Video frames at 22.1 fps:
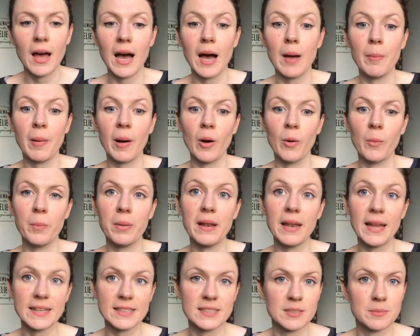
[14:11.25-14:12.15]
about
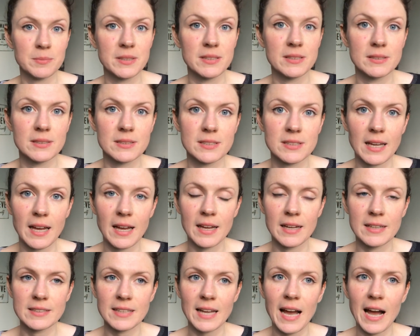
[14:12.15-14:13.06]
placements
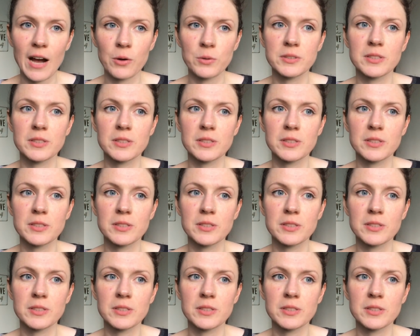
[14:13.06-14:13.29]
and how